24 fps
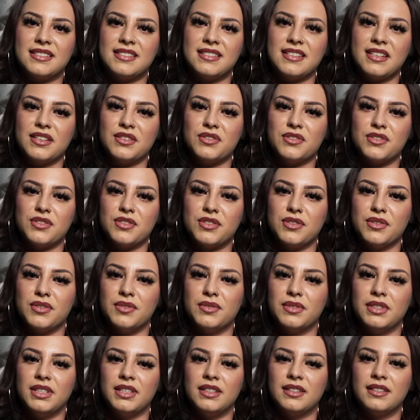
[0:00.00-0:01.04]
to see you
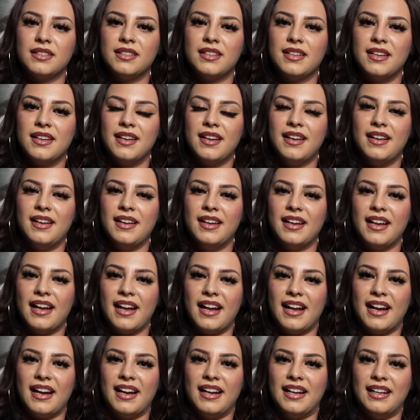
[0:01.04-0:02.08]
soon
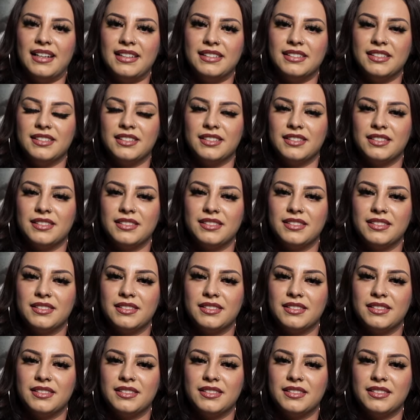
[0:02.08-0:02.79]
and